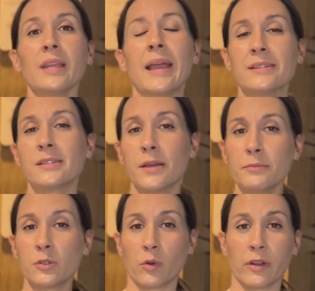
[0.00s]
and some
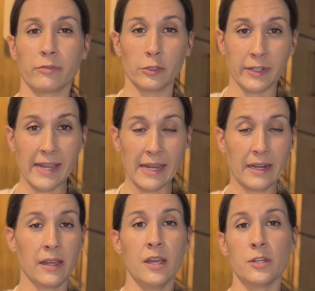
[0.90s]
sort of
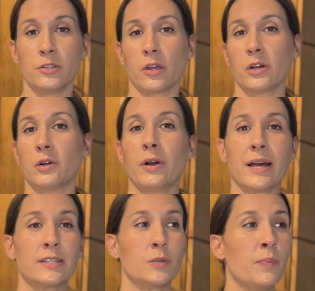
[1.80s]
green. So
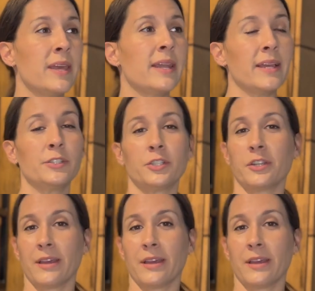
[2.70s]
a spinach,